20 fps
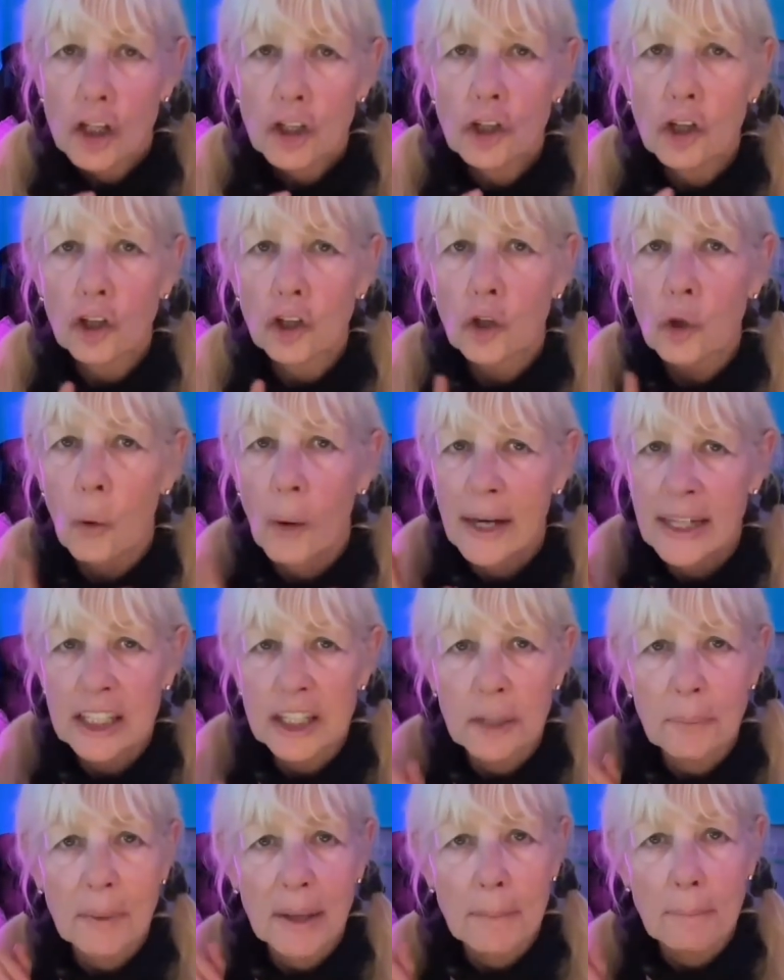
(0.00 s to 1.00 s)
You're going
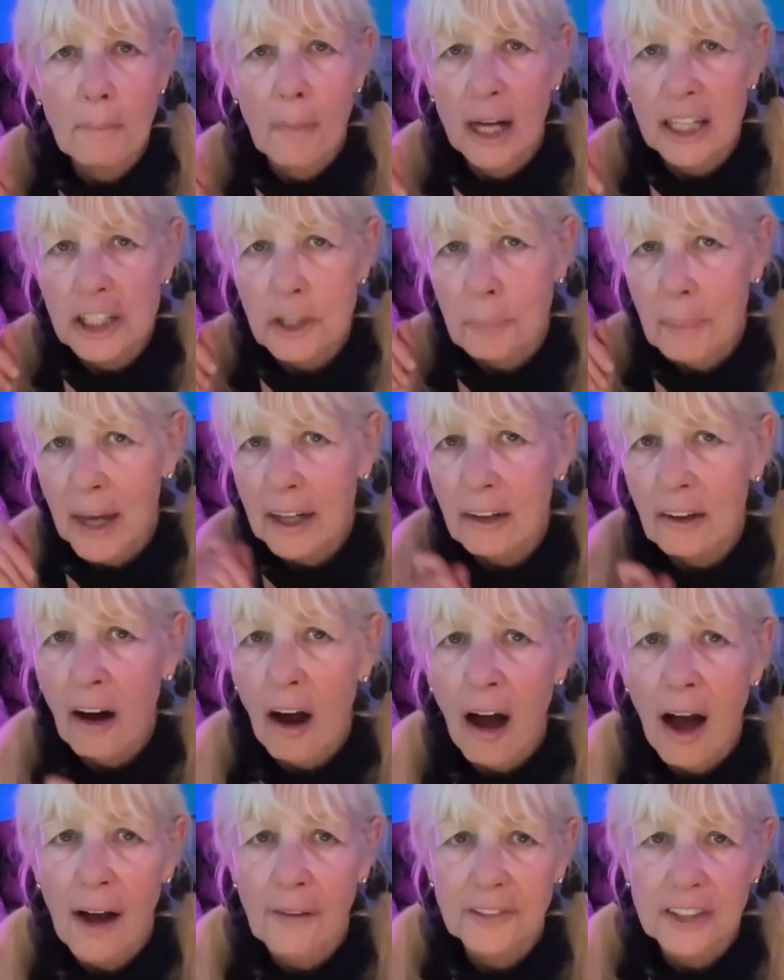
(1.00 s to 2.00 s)
to be much better
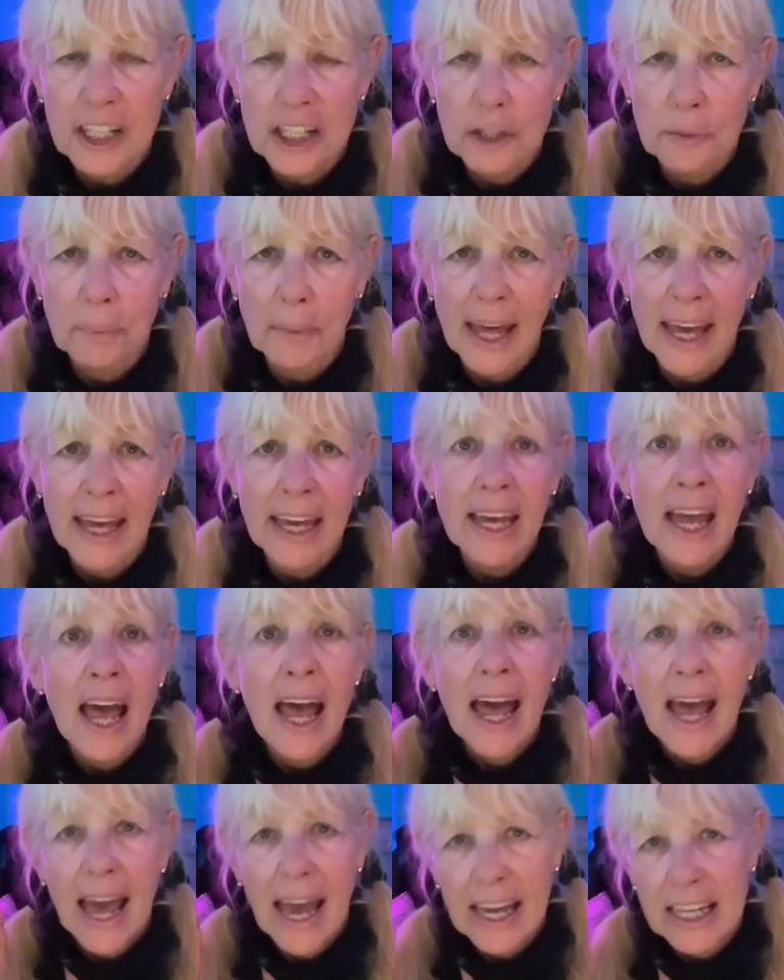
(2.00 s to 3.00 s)
off displaying
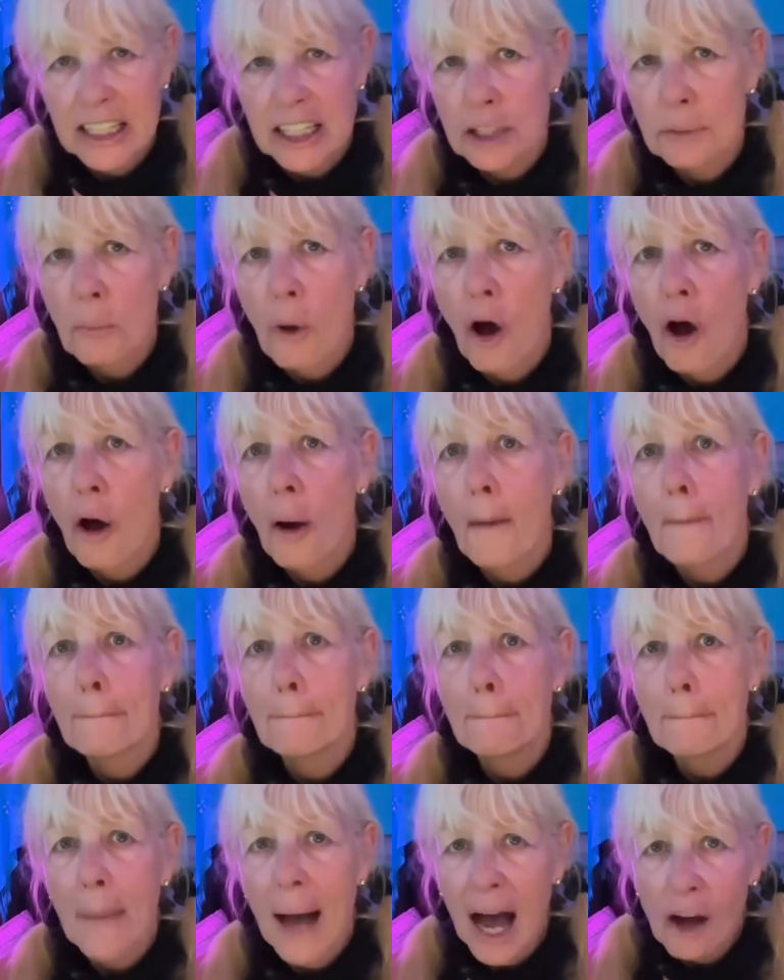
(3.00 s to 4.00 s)
a small
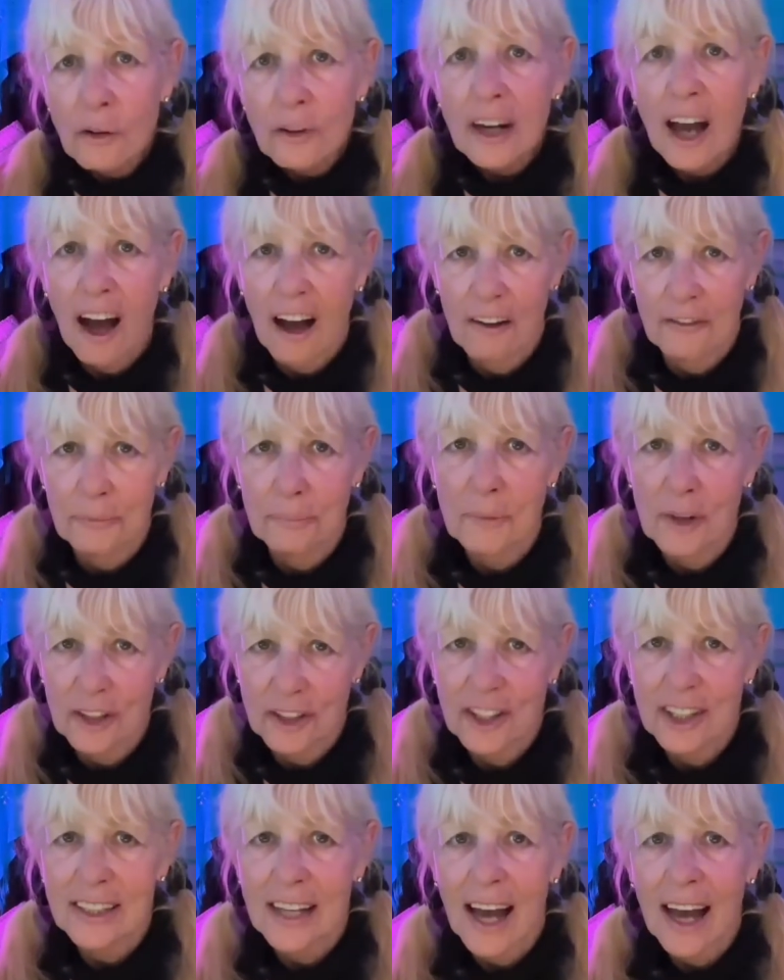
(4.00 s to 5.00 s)
amount of
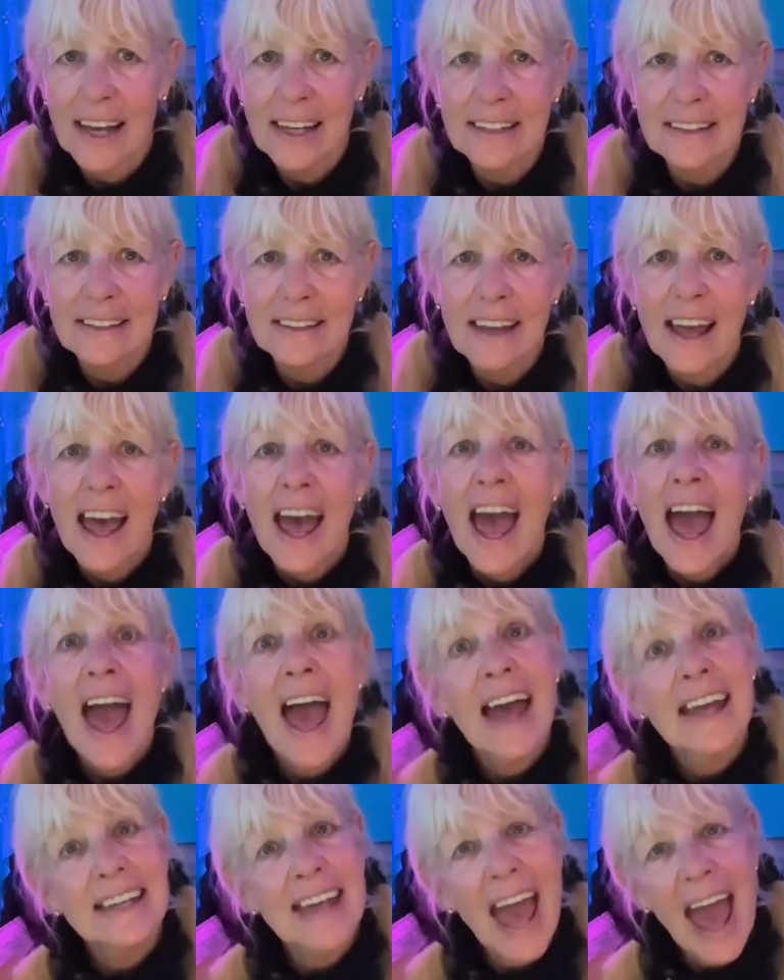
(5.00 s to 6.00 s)
merchandise
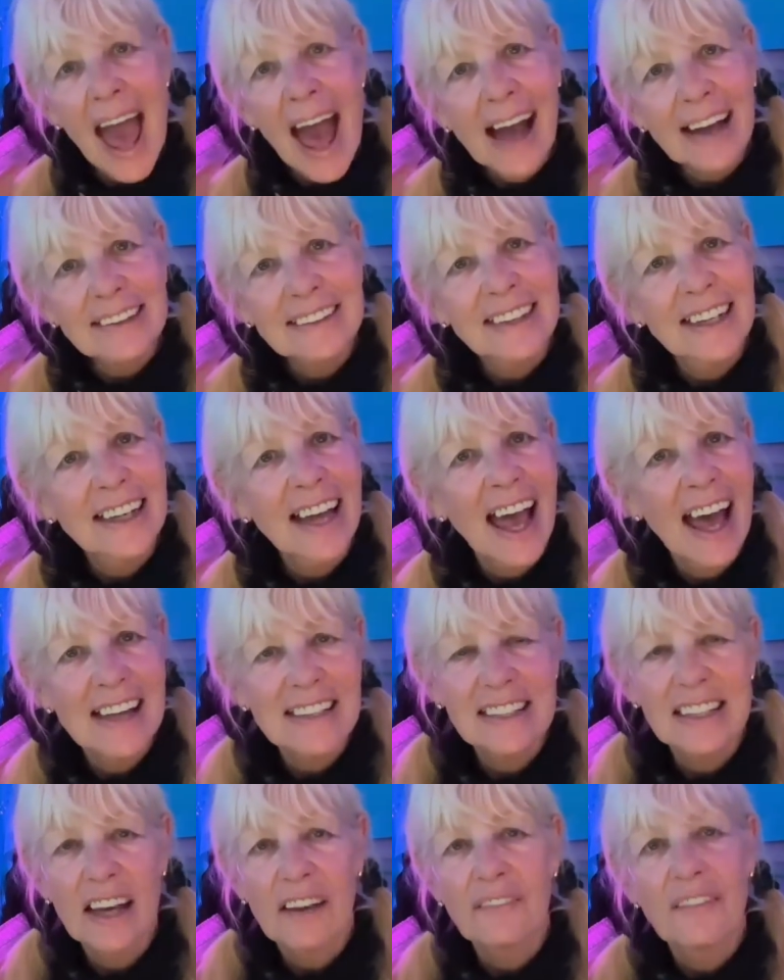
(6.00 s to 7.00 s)
and acting
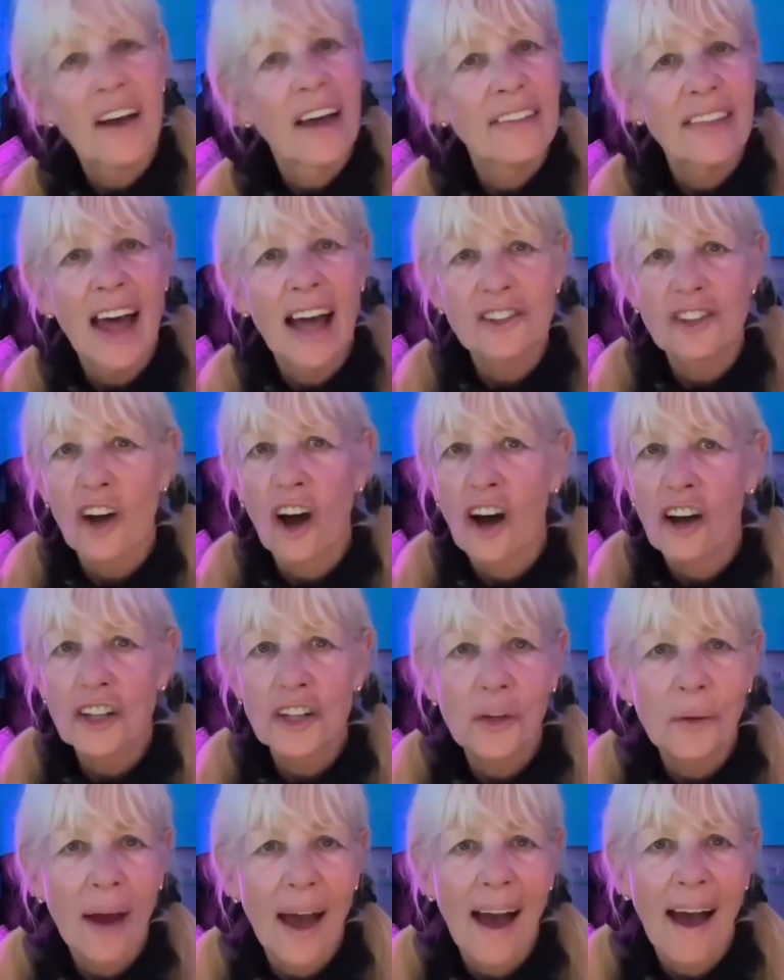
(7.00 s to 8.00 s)
as if that's all
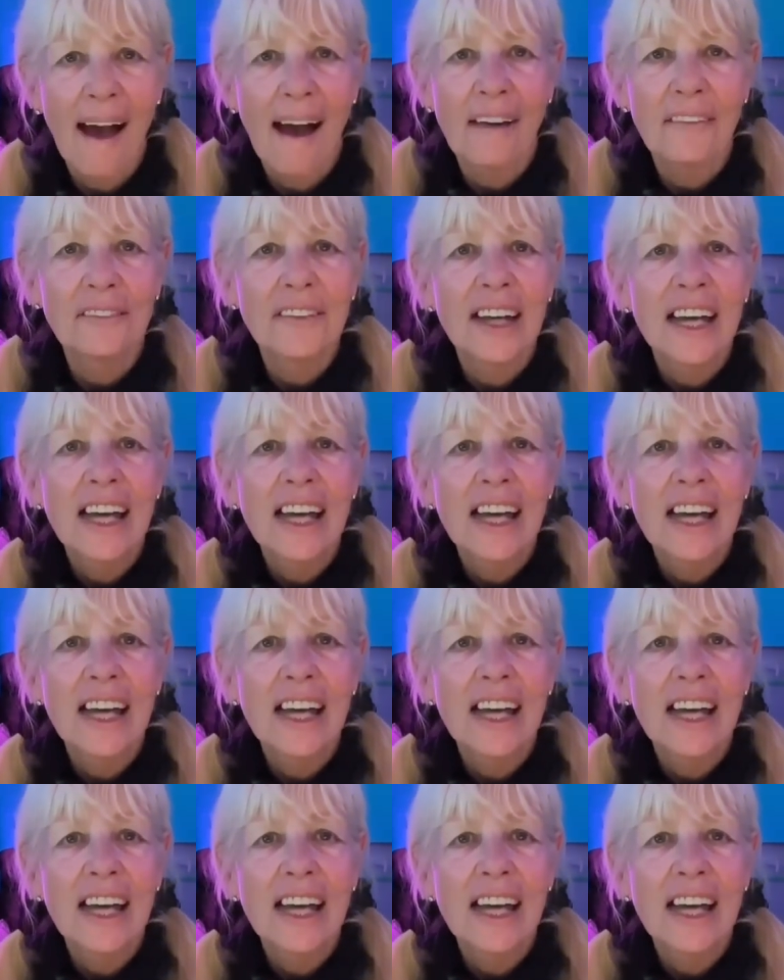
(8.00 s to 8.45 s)
you have.